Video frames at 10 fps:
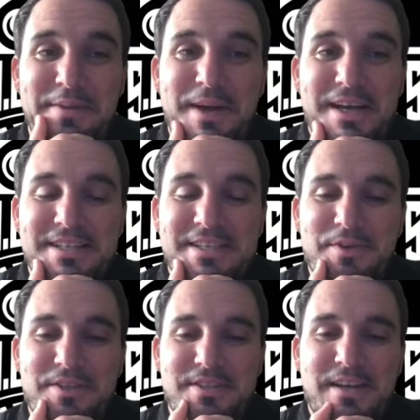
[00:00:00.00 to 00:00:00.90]
Philly
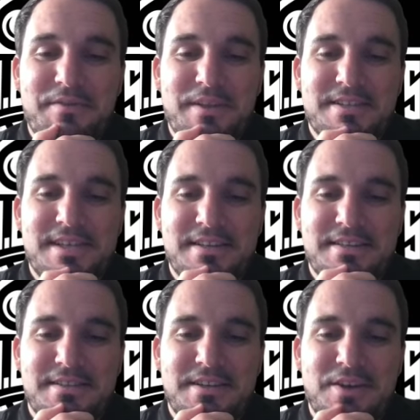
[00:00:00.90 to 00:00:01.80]
basketball is definitely
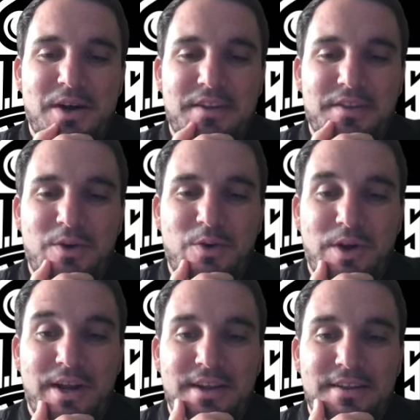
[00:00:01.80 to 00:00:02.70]
intense, on the
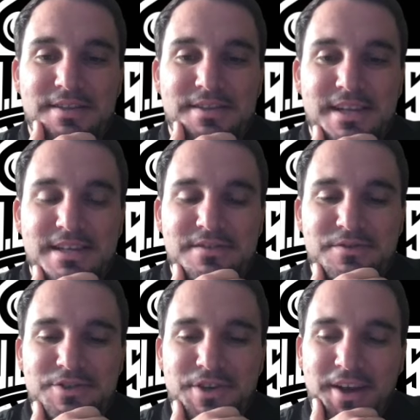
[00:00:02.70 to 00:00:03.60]
court and in the stands
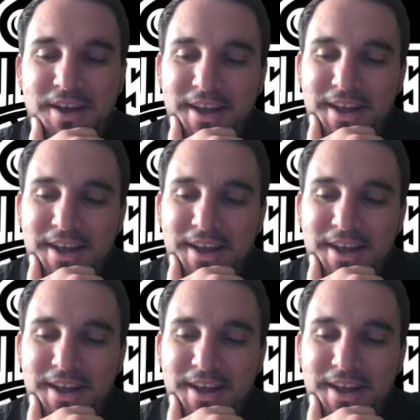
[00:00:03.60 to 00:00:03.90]
for sure.